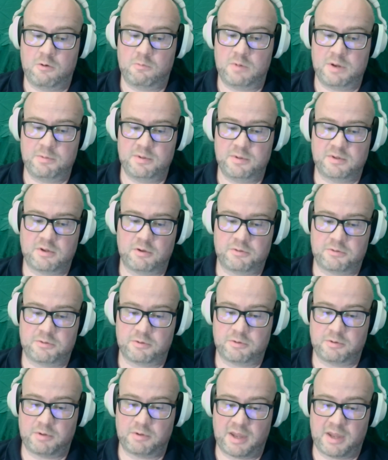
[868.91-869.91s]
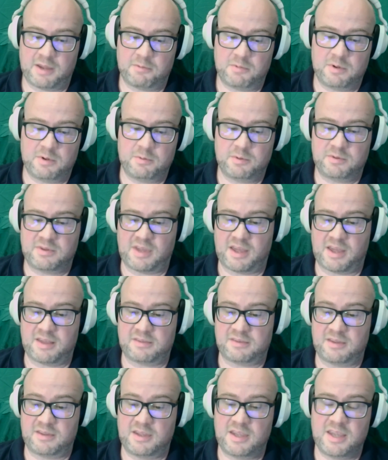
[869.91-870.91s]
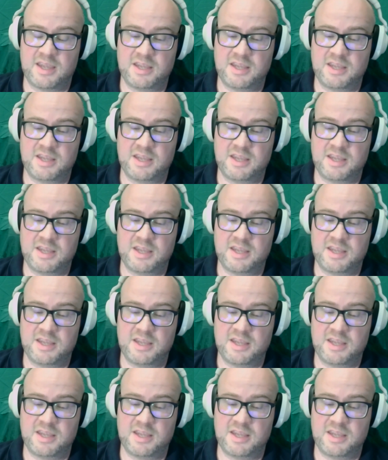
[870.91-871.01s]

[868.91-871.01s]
we would go through and we would test